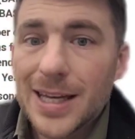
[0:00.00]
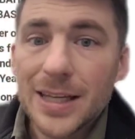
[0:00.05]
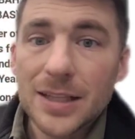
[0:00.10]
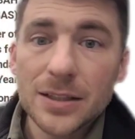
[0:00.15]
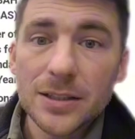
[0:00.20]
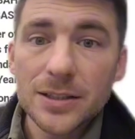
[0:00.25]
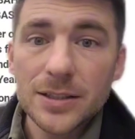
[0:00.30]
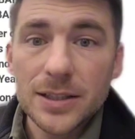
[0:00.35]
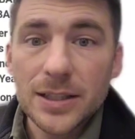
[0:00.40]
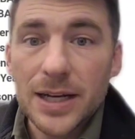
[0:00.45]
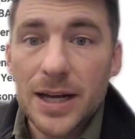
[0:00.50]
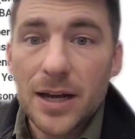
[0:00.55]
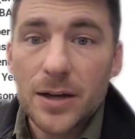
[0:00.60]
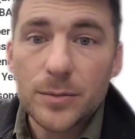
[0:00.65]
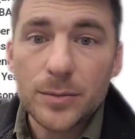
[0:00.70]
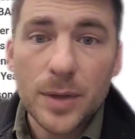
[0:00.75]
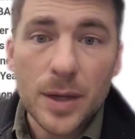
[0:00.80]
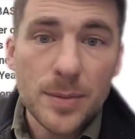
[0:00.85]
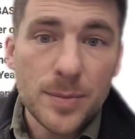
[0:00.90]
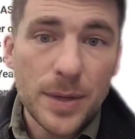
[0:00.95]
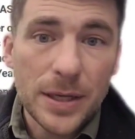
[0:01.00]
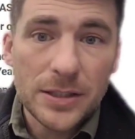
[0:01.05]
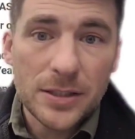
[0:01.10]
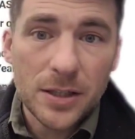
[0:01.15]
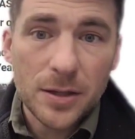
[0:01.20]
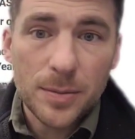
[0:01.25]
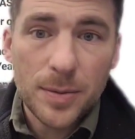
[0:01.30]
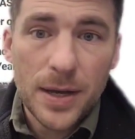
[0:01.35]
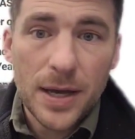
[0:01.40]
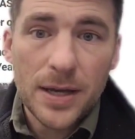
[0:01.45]
it listed out my
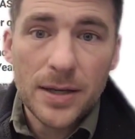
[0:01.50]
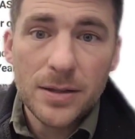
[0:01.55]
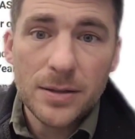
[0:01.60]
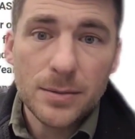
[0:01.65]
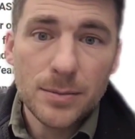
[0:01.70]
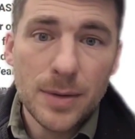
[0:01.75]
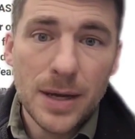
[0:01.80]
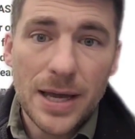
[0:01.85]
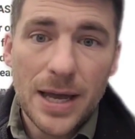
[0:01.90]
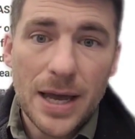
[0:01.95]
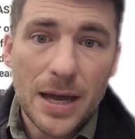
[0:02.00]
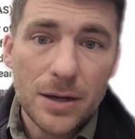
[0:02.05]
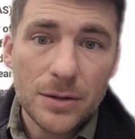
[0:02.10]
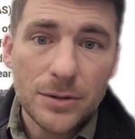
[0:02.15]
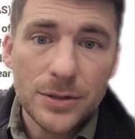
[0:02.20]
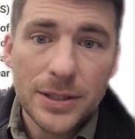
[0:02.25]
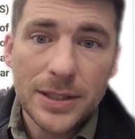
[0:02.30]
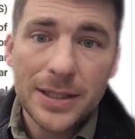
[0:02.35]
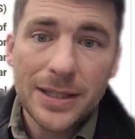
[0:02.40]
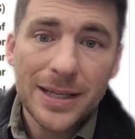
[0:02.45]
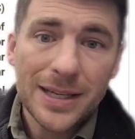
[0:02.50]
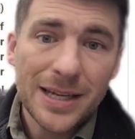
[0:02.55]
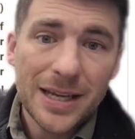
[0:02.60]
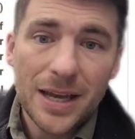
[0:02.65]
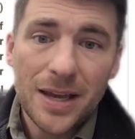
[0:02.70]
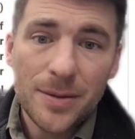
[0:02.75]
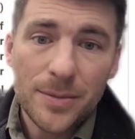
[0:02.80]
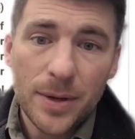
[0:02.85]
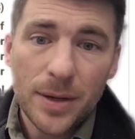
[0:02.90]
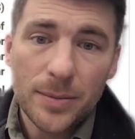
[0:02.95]
basic pay, my housing,
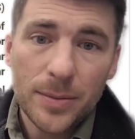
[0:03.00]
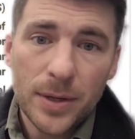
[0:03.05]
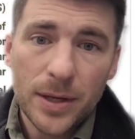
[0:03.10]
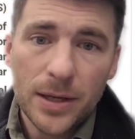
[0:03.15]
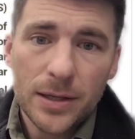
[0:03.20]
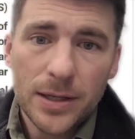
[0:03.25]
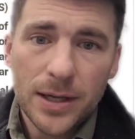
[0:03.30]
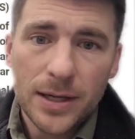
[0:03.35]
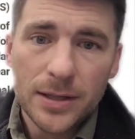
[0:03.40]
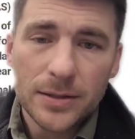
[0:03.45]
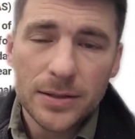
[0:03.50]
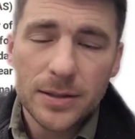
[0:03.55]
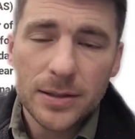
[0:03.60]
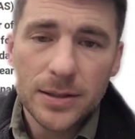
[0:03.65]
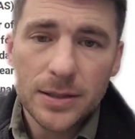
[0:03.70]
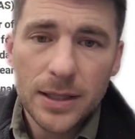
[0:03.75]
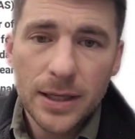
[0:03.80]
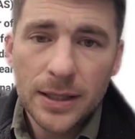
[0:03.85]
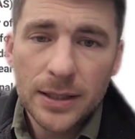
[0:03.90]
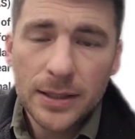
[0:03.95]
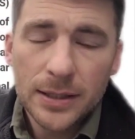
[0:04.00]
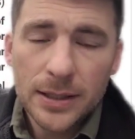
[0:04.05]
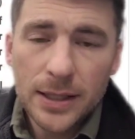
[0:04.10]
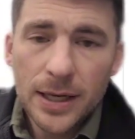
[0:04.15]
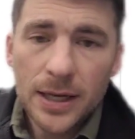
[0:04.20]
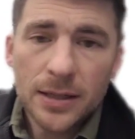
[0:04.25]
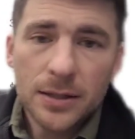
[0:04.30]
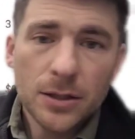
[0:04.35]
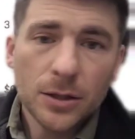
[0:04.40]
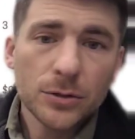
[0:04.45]
and my BAS.
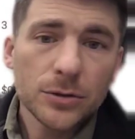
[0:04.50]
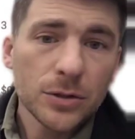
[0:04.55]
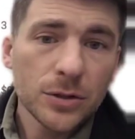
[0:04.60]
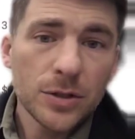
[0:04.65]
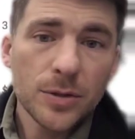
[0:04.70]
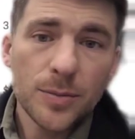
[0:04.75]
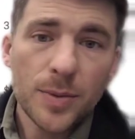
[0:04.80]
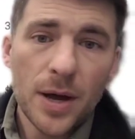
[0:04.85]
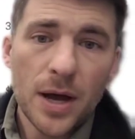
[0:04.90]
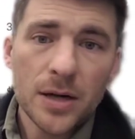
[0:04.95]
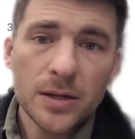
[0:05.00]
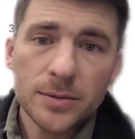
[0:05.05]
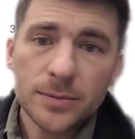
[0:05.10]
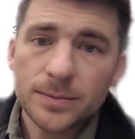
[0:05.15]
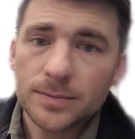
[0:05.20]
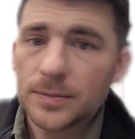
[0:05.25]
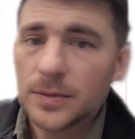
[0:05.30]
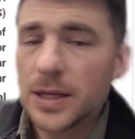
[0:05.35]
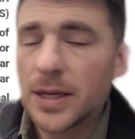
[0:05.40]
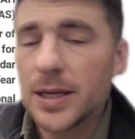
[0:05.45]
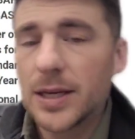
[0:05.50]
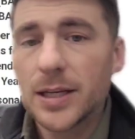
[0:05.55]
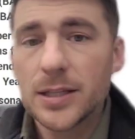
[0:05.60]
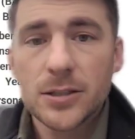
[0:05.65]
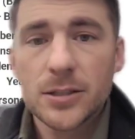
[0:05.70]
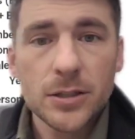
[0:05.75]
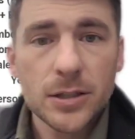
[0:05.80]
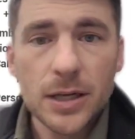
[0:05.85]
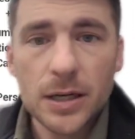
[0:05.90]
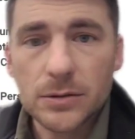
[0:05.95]
And closer to the bottom,
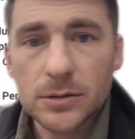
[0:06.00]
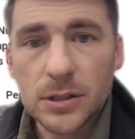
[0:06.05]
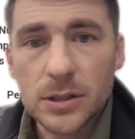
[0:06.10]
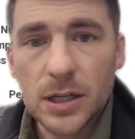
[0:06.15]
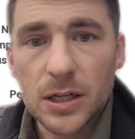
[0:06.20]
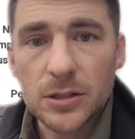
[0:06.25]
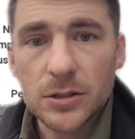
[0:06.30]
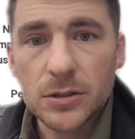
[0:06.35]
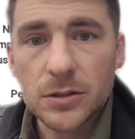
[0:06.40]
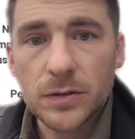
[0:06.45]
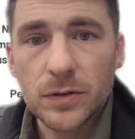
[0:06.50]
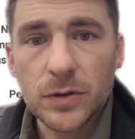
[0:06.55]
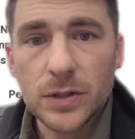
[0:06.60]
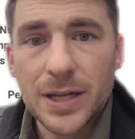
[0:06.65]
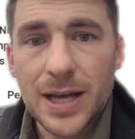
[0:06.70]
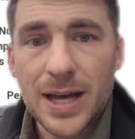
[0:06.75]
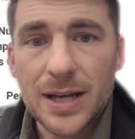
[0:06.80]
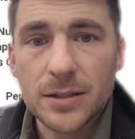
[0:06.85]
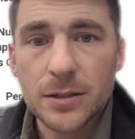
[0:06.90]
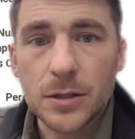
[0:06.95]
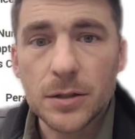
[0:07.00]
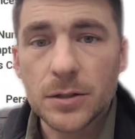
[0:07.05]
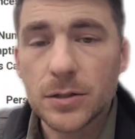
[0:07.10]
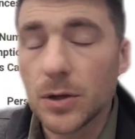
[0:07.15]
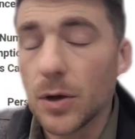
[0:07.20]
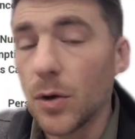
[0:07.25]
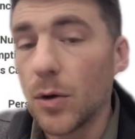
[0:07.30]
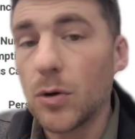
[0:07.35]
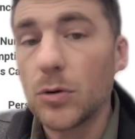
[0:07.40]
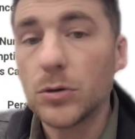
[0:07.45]
it took out deductions for taxes.
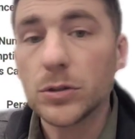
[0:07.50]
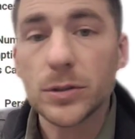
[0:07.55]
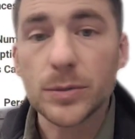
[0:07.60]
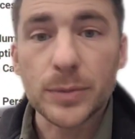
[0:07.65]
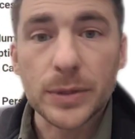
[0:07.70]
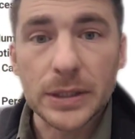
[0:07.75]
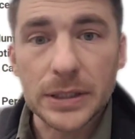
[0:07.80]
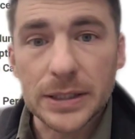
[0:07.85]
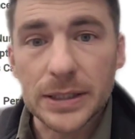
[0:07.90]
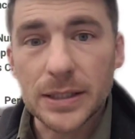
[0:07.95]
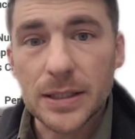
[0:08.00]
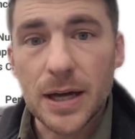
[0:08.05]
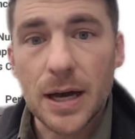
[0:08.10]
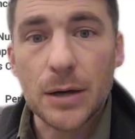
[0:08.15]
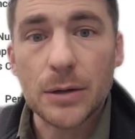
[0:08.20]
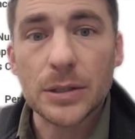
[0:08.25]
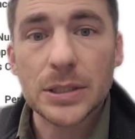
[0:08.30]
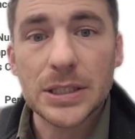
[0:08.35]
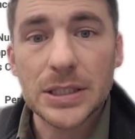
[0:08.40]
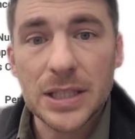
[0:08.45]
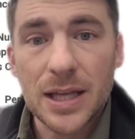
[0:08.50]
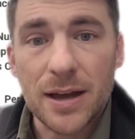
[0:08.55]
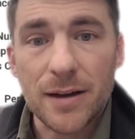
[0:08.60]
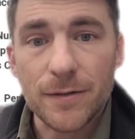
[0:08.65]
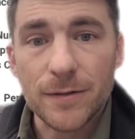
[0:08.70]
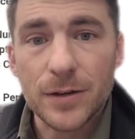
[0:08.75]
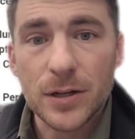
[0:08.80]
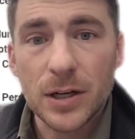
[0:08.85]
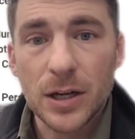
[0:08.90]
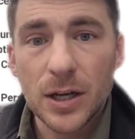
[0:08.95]
So ultimately, I was
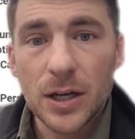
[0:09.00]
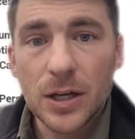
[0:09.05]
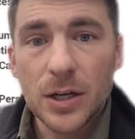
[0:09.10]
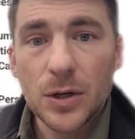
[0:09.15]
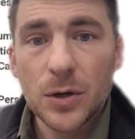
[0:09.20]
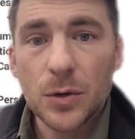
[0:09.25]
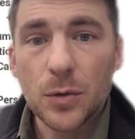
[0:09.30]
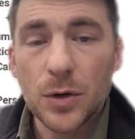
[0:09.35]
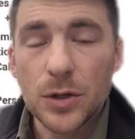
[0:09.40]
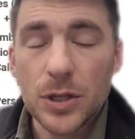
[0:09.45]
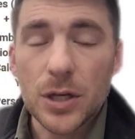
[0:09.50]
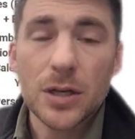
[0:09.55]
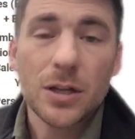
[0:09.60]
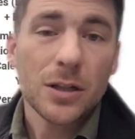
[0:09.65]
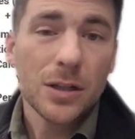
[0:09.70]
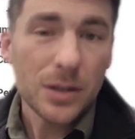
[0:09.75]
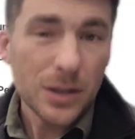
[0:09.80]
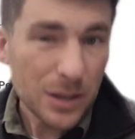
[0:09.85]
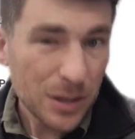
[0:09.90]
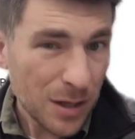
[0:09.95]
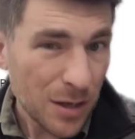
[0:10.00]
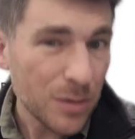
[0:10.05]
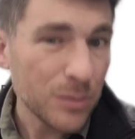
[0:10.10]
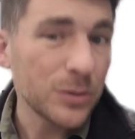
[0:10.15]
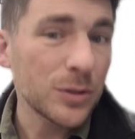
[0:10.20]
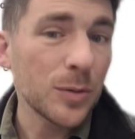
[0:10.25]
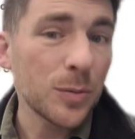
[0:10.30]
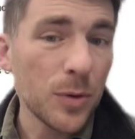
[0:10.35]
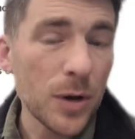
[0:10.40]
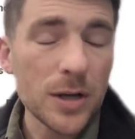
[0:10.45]
left with a
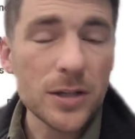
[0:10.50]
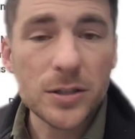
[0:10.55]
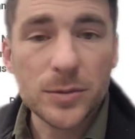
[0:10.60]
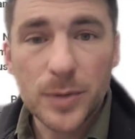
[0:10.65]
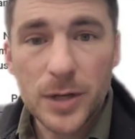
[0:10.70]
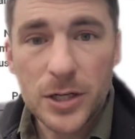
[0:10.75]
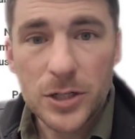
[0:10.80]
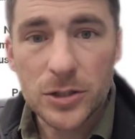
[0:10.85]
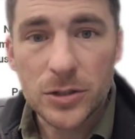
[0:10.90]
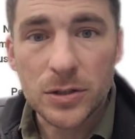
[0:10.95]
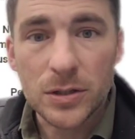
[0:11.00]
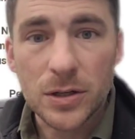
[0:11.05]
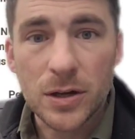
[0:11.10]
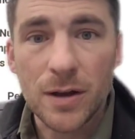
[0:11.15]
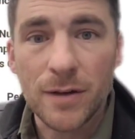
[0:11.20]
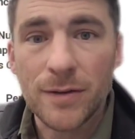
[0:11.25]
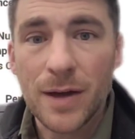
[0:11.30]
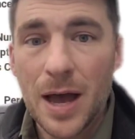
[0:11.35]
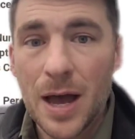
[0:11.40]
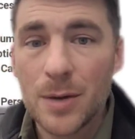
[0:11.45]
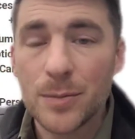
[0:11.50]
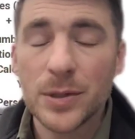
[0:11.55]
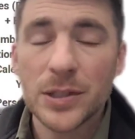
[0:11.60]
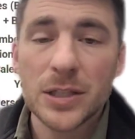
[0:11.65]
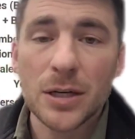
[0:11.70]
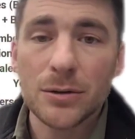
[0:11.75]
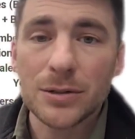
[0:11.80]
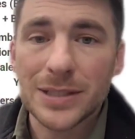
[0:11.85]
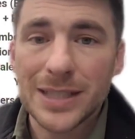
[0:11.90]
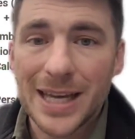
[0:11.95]
close approximation of how
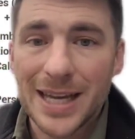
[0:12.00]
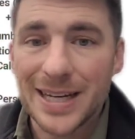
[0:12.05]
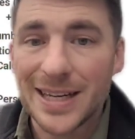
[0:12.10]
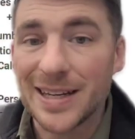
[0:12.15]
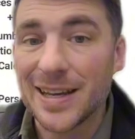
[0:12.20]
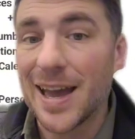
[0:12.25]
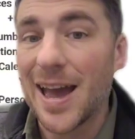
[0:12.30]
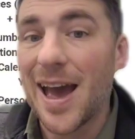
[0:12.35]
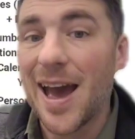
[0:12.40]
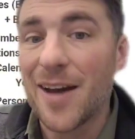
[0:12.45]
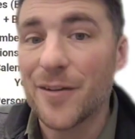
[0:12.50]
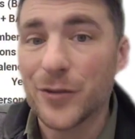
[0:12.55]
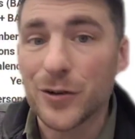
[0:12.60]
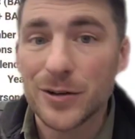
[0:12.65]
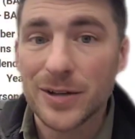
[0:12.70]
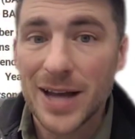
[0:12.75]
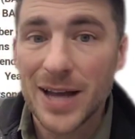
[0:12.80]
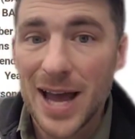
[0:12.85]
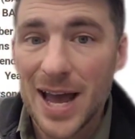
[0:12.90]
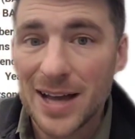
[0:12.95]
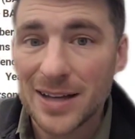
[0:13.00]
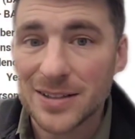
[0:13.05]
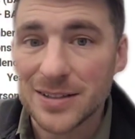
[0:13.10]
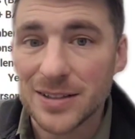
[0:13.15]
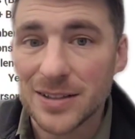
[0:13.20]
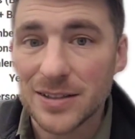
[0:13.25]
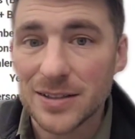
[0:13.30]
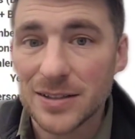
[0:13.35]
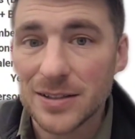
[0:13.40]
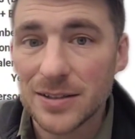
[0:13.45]
much I was getting after
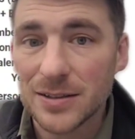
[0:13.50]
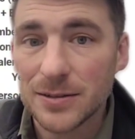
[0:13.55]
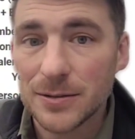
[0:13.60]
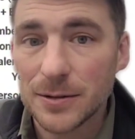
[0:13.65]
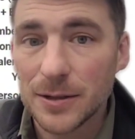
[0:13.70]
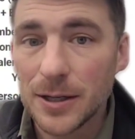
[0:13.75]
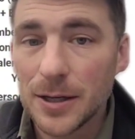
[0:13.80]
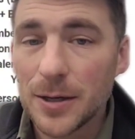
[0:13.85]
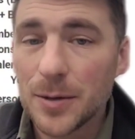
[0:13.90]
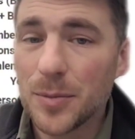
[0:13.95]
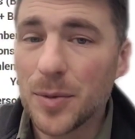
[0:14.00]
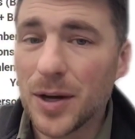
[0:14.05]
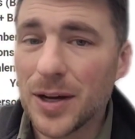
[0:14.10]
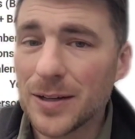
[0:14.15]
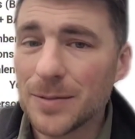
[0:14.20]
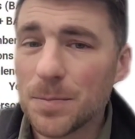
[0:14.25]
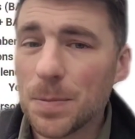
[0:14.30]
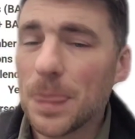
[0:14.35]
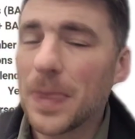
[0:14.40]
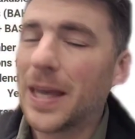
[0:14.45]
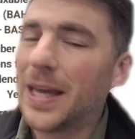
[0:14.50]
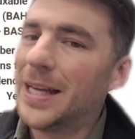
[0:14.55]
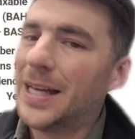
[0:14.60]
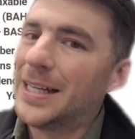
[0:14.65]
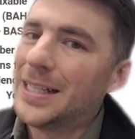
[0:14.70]
taxes. But